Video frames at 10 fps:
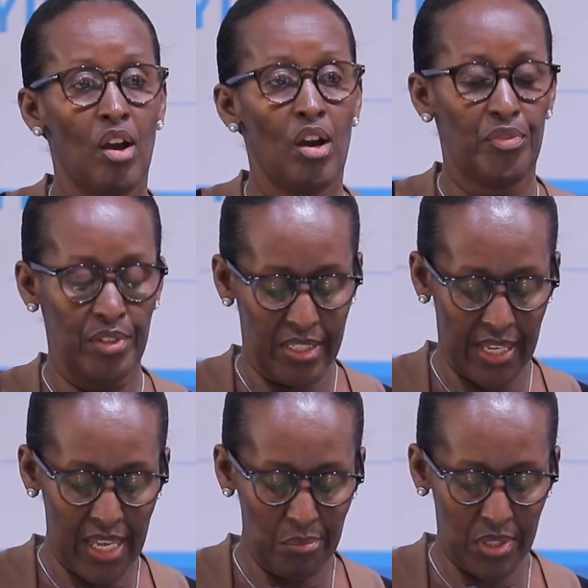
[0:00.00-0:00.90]

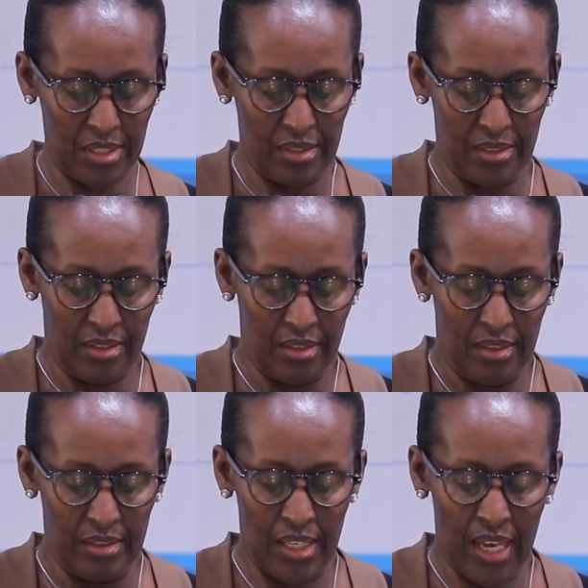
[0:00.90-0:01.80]
oftentimes,
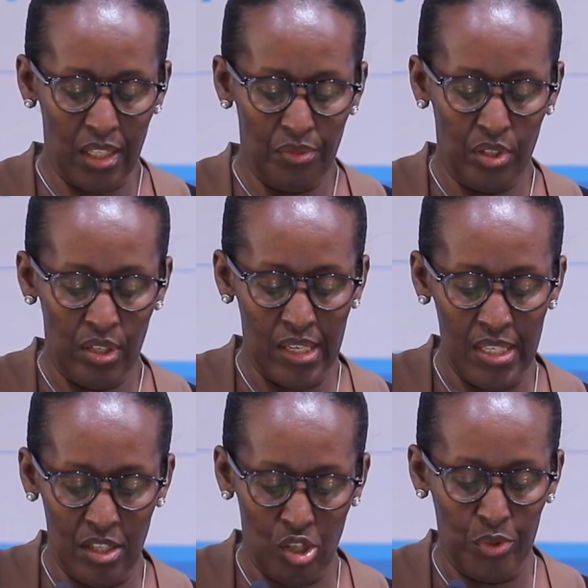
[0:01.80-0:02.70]
the end of the year
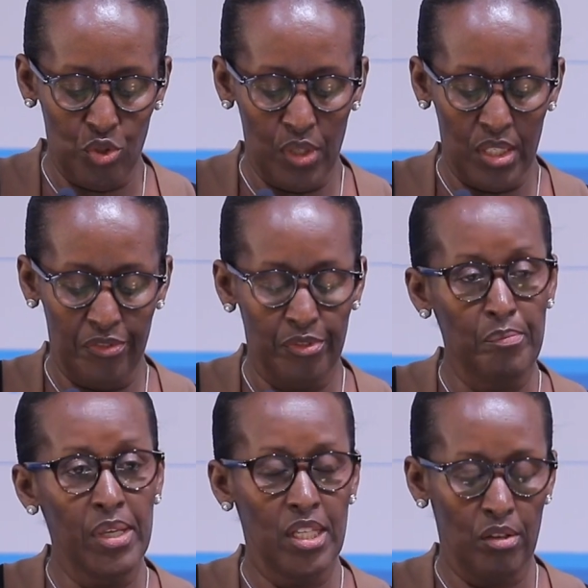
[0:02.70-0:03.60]
is an opportunity for
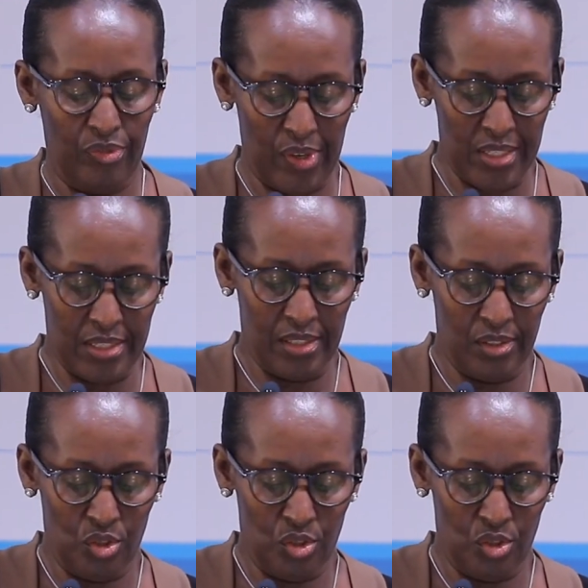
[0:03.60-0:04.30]
many of us